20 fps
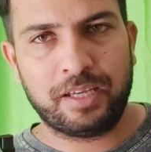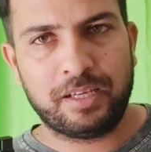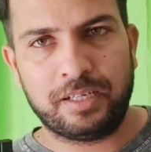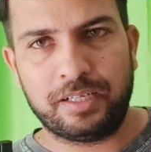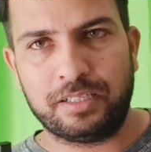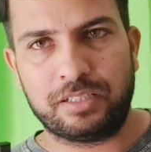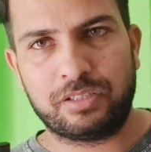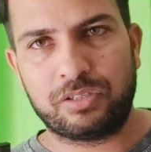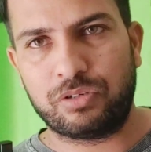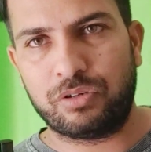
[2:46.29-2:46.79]

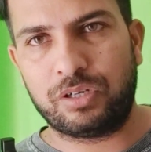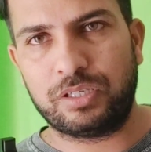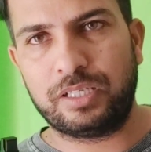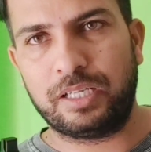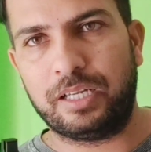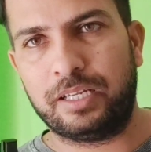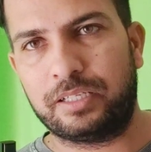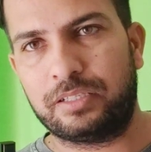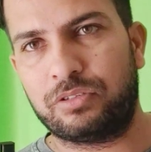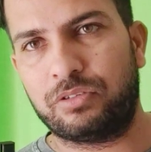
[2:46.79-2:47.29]
It's not
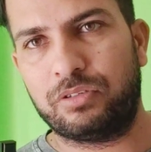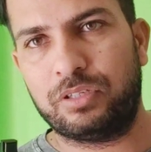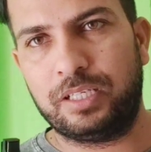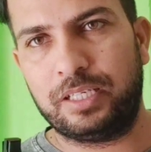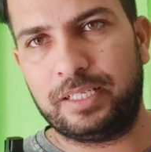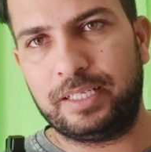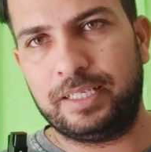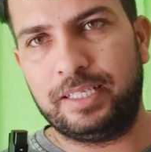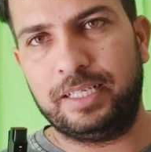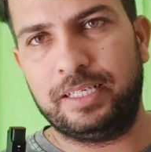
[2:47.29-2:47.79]

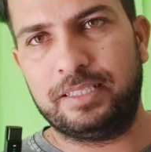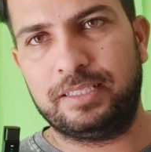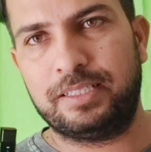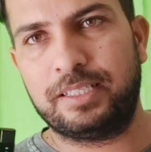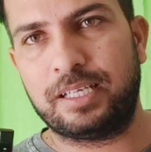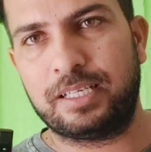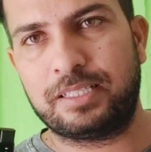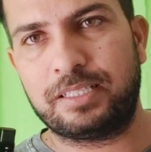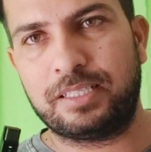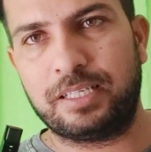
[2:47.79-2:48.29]
electronically
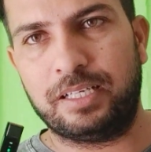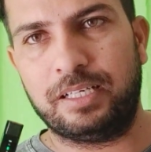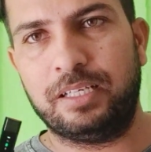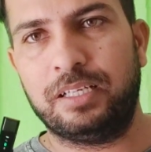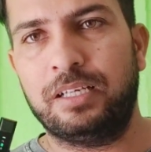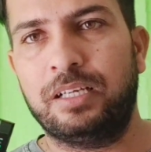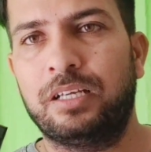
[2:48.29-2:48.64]
adjusted.